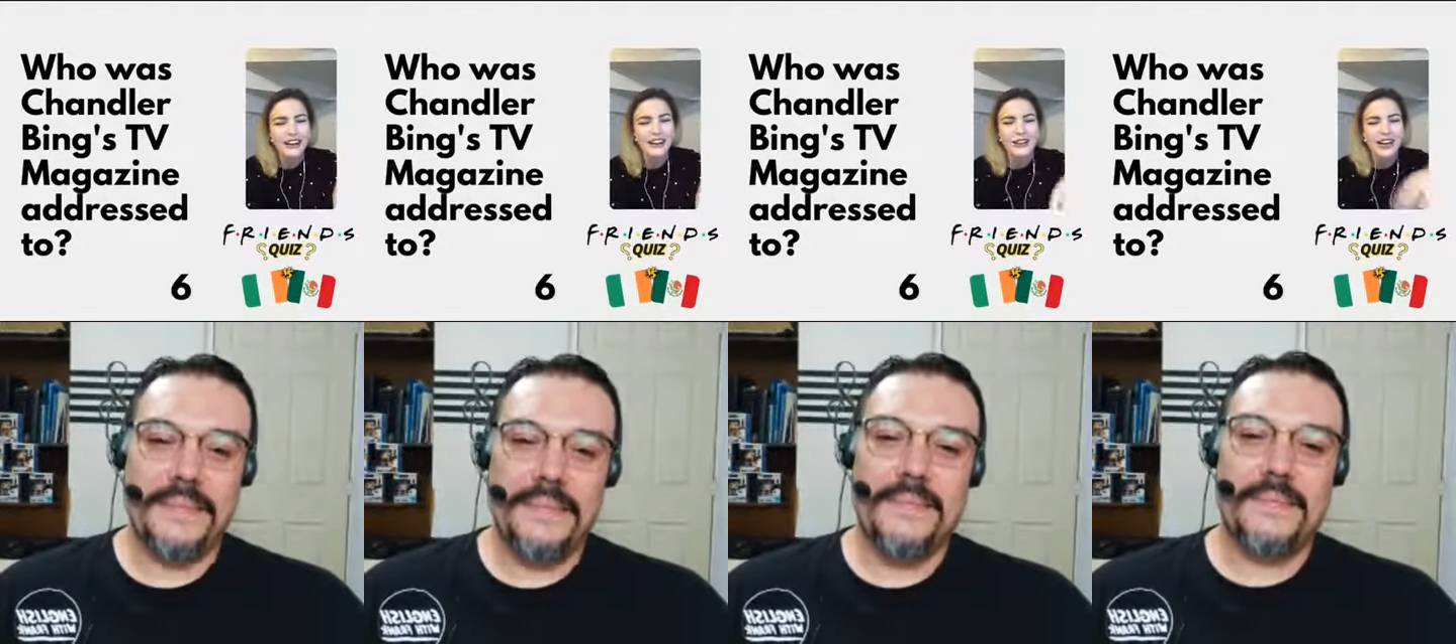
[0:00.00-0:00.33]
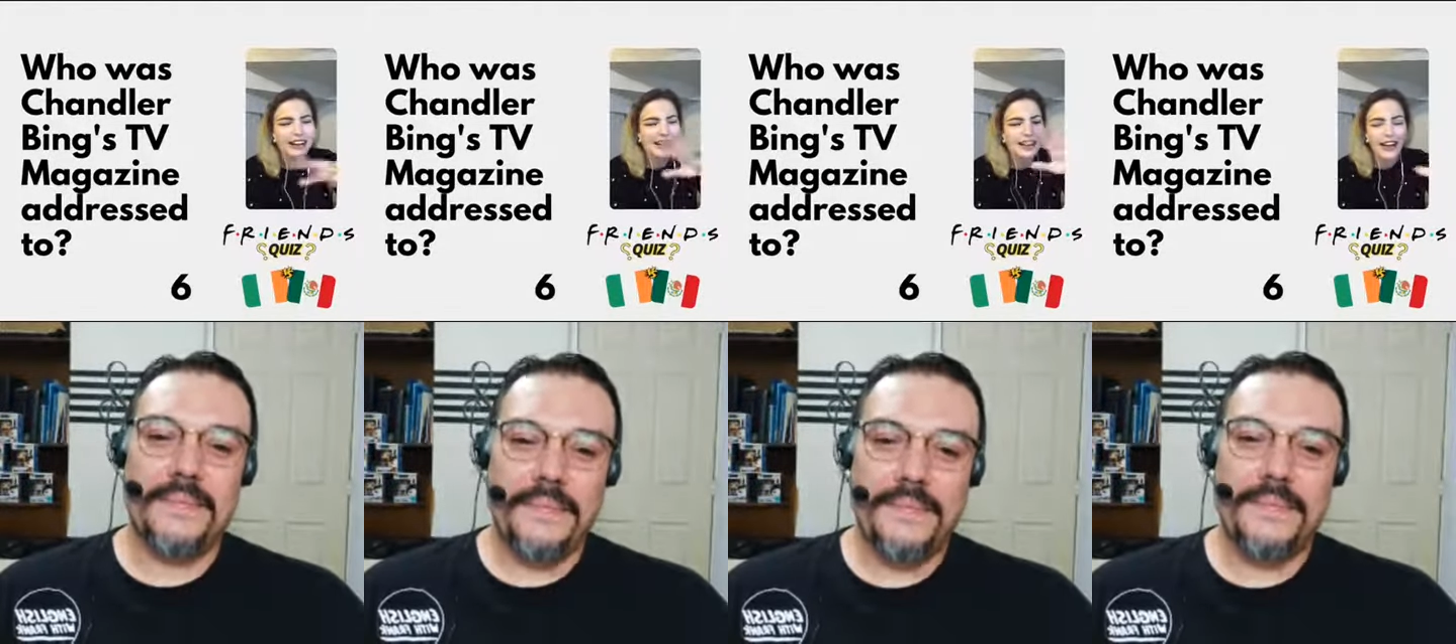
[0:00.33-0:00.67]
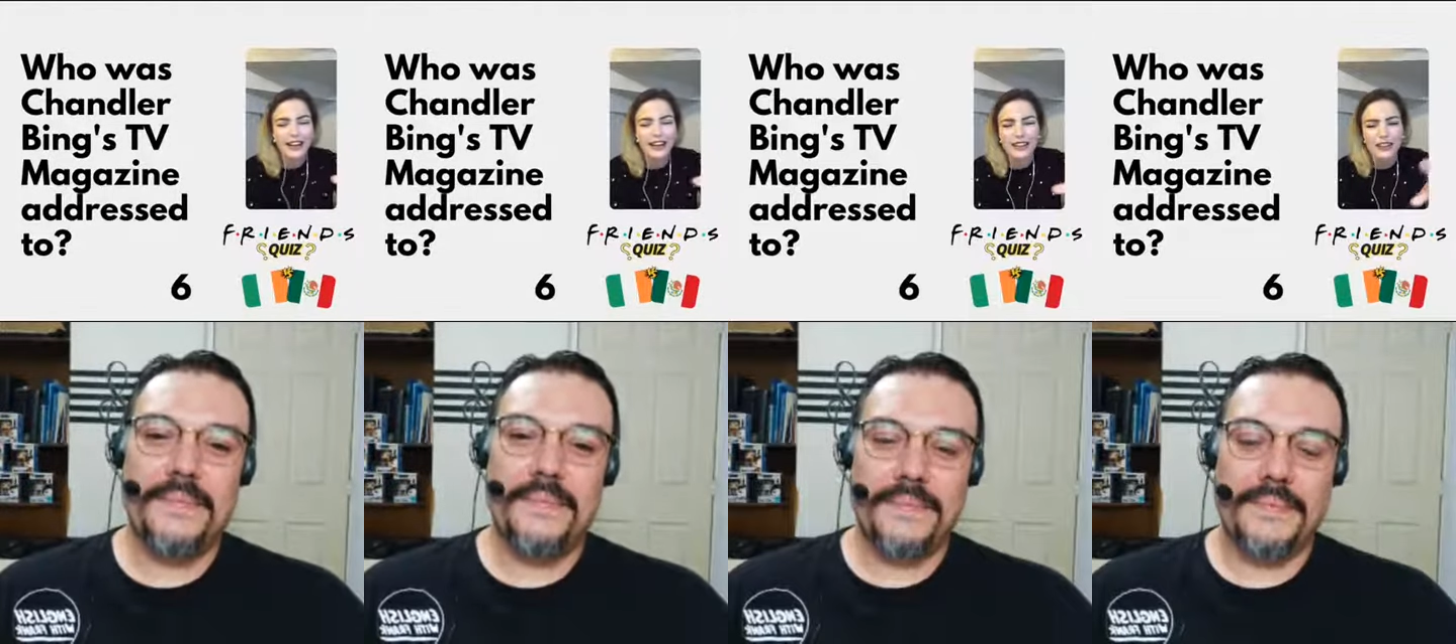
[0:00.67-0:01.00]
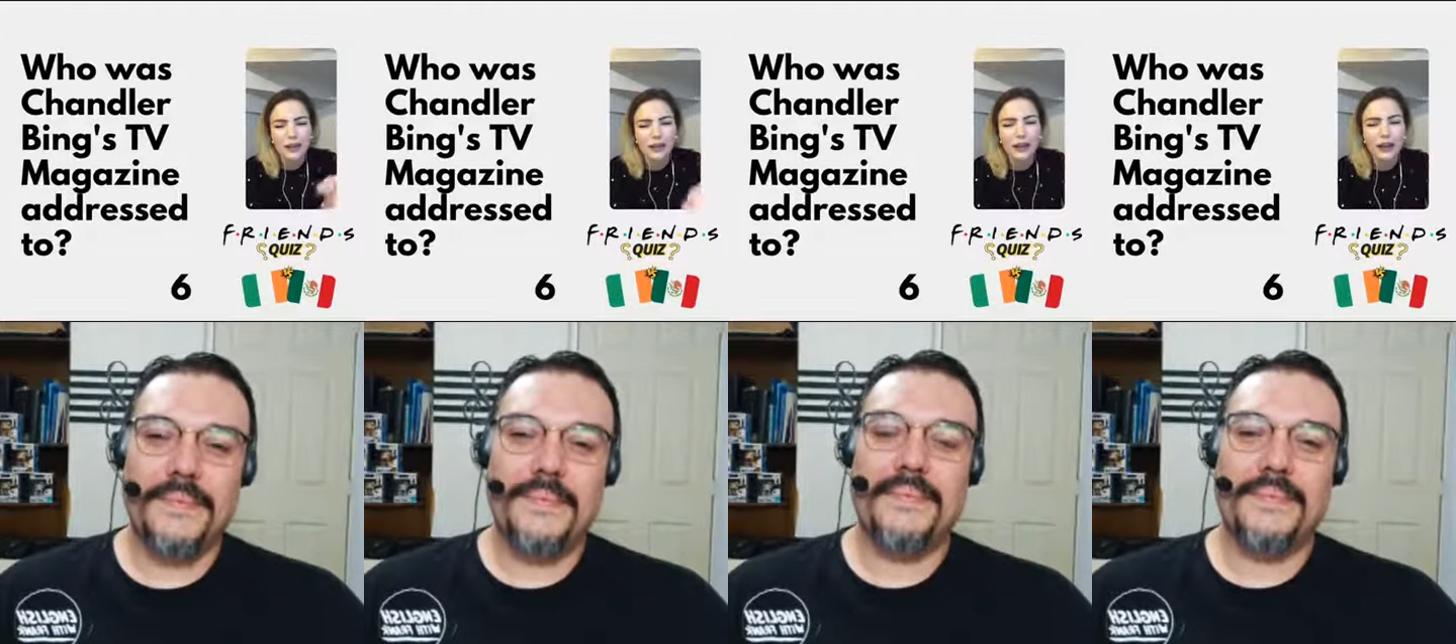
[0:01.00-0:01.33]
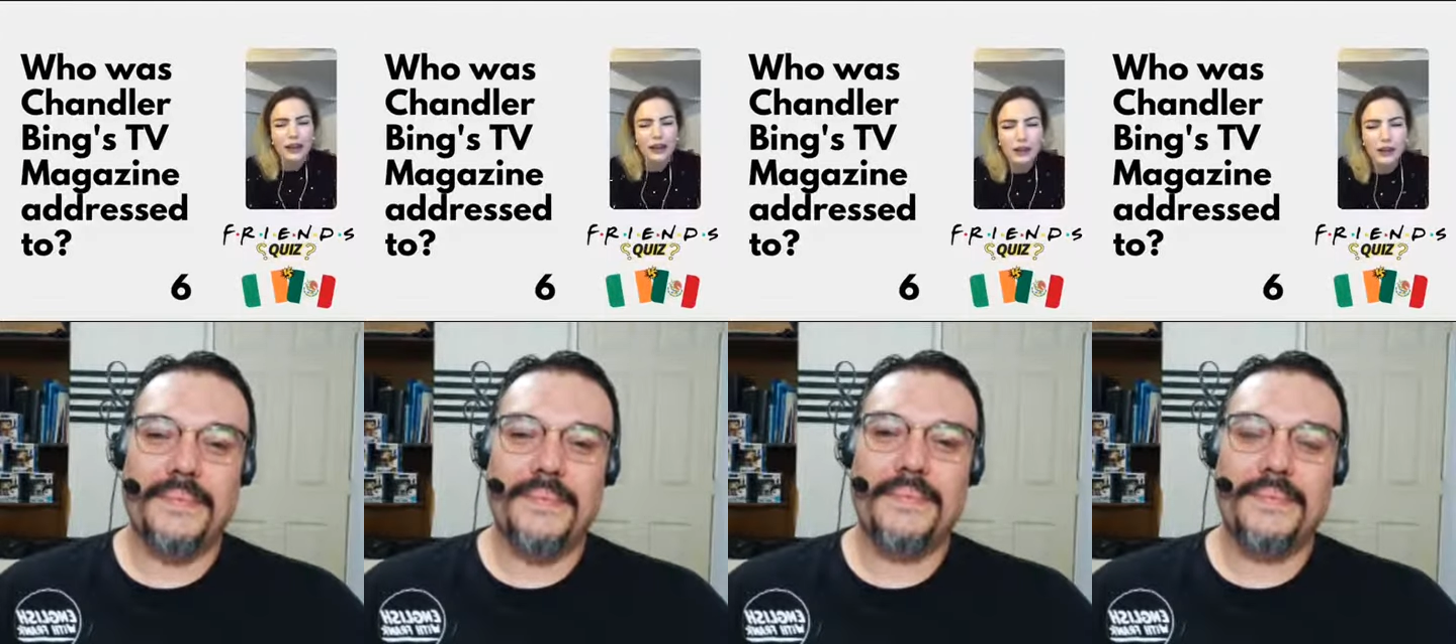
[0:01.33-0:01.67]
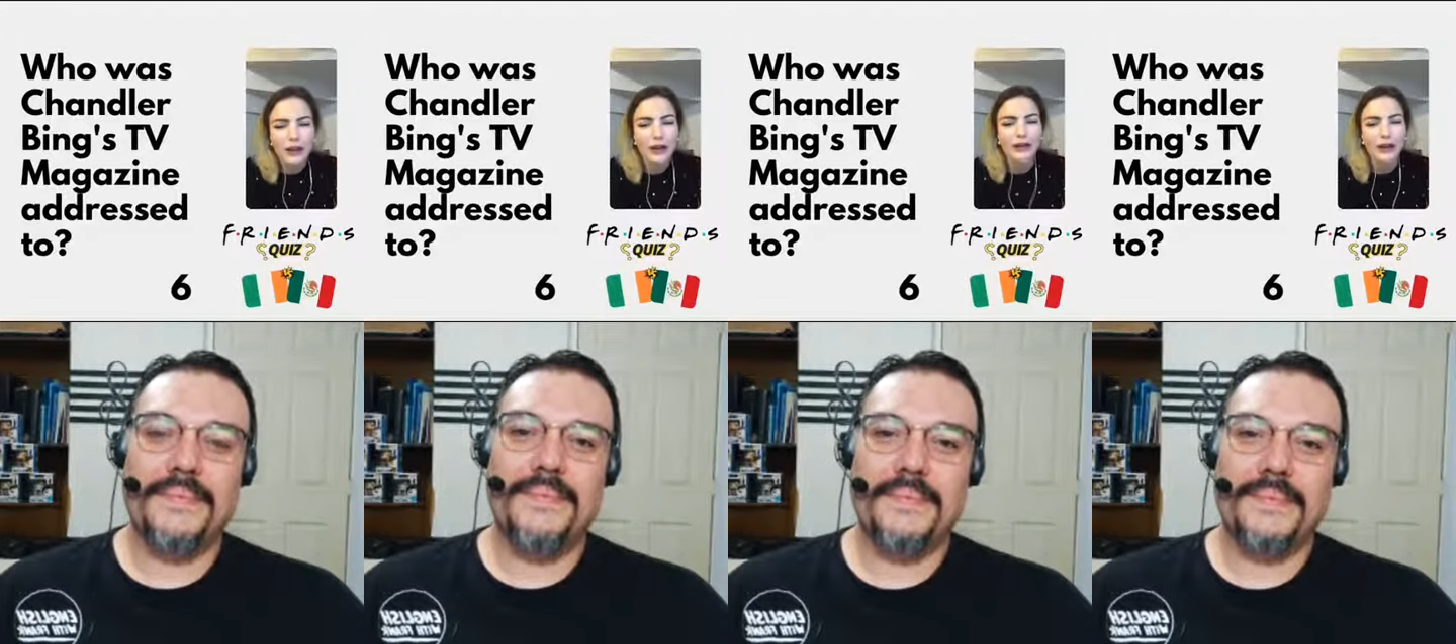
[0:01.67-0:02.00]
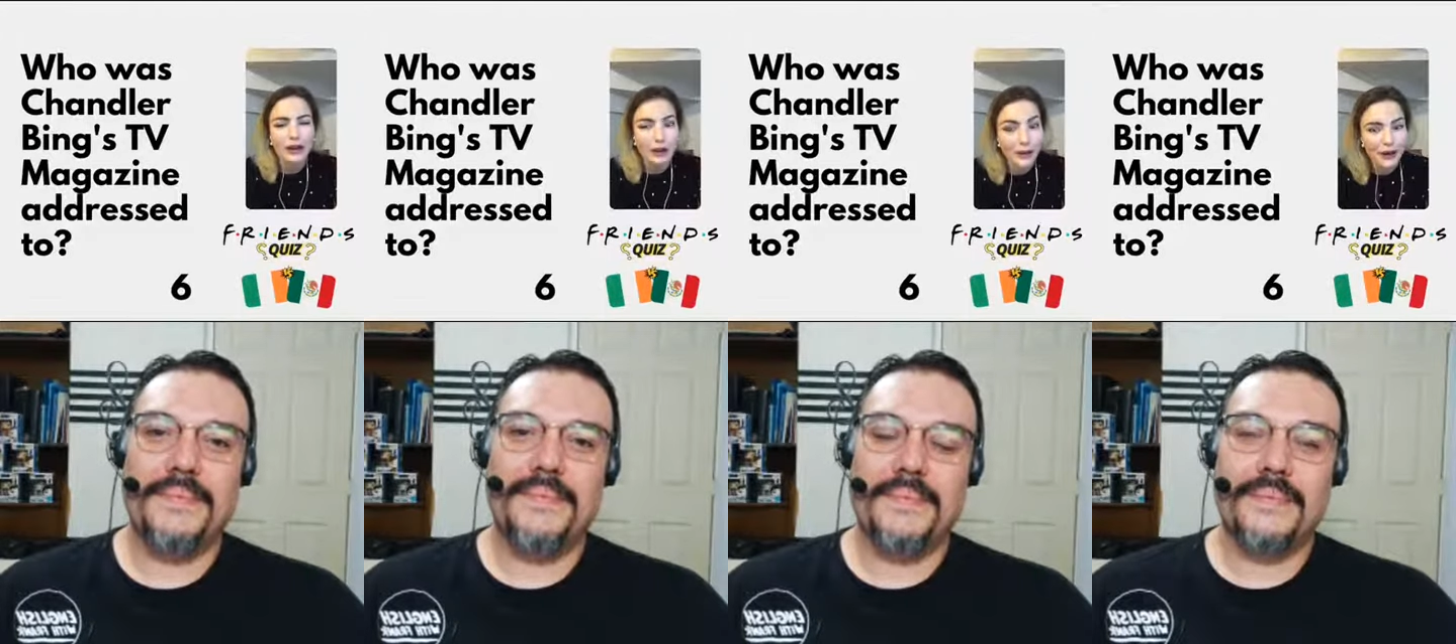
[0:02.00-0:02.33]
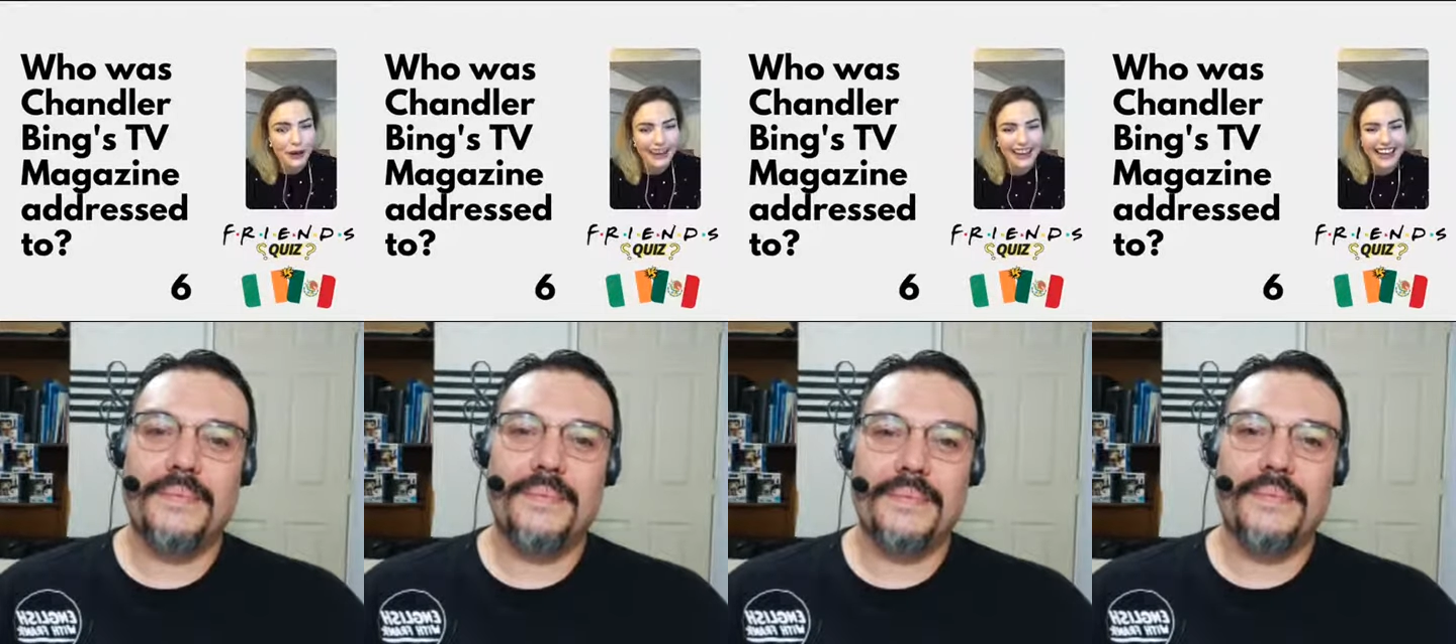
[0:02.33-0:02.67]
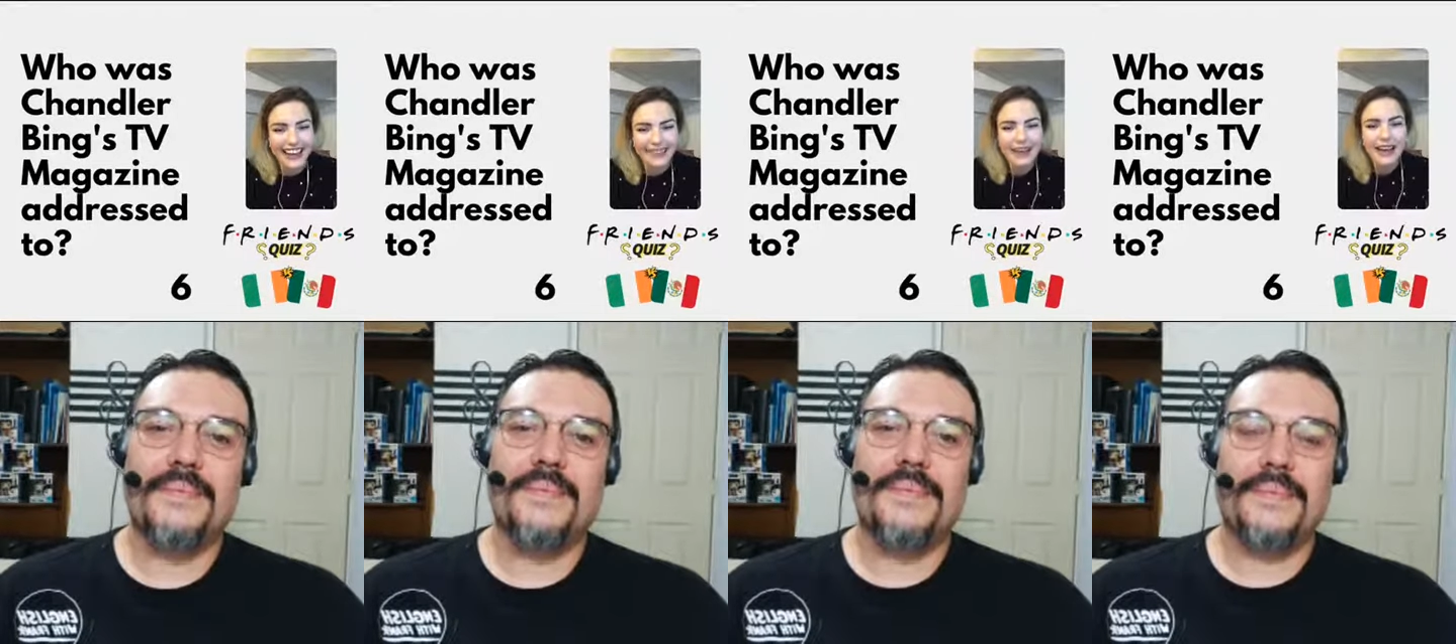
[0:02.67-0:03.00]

trying to get her to to to agree with him.